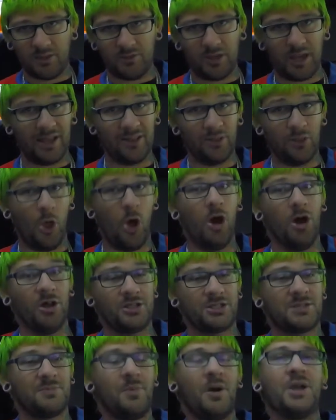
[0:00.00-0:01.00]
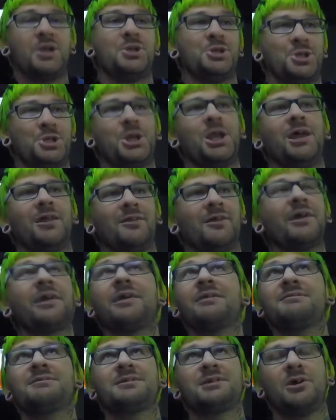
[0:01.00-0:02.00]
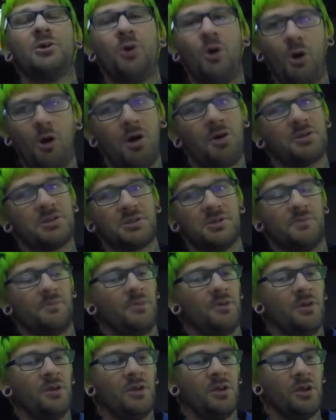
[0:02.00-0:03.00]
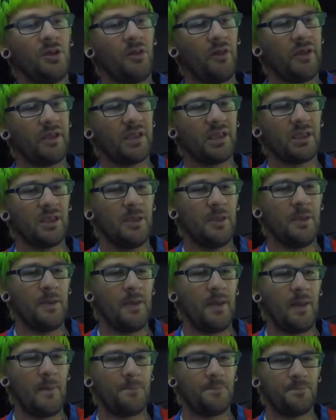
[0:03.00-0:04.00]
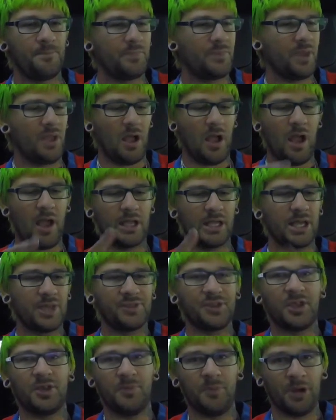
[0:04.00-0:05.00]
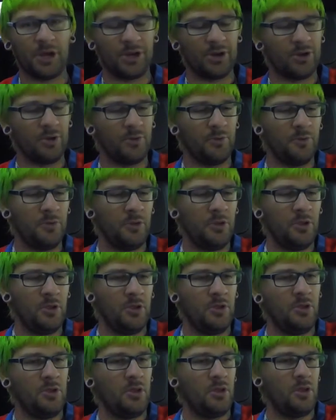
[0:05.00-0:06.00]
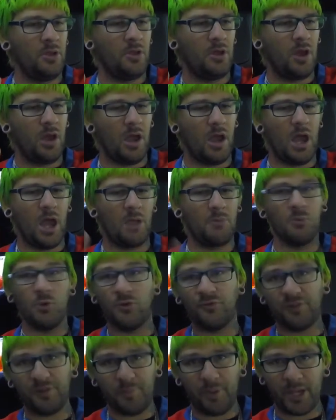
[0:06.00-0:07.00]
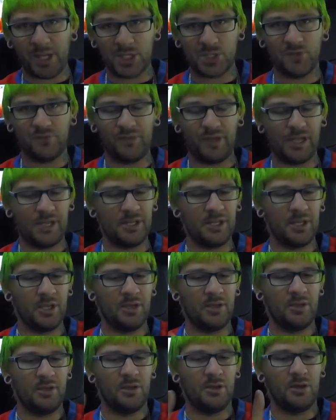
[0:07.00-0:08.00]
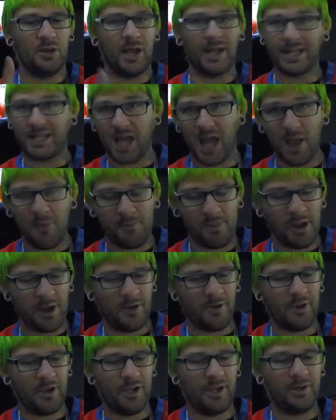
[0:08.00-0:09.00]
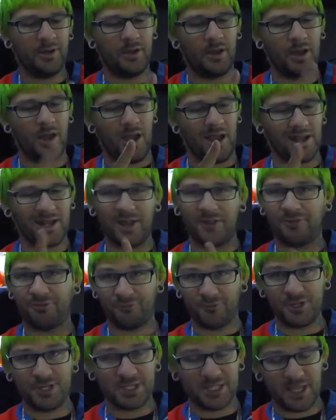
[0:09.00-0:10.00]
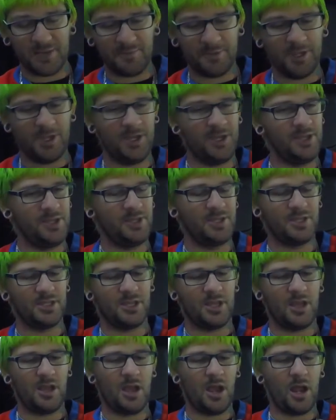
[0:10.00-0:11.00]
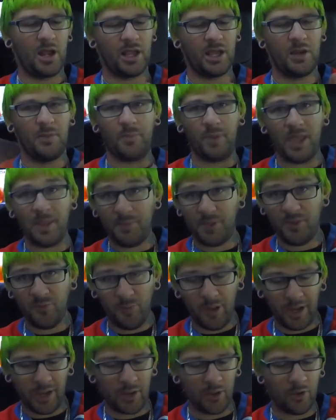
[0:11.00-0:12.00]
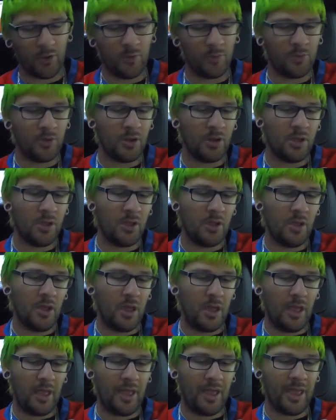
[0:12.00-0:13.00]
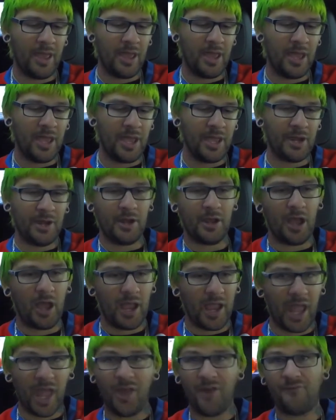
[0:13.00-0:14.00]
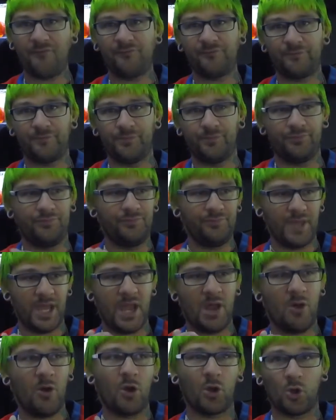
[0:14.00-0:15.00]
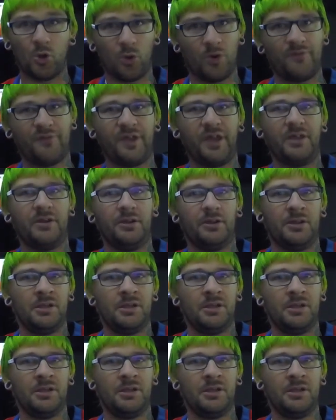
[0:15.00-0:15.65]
I lost my shit. Like, it's so awesome. Like, I got the Camaro. I moved to Pennsylvania. I got married. I got 3 stepkids. I got a baby of my own. And I have now a Corvette.